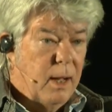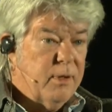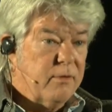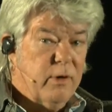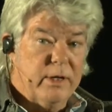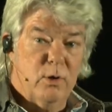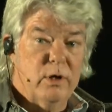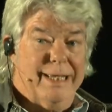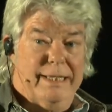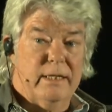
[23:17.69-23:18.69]
I'm not very
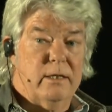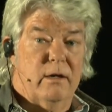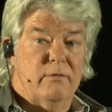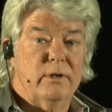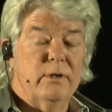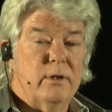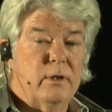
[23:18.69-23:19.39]
good at any of it.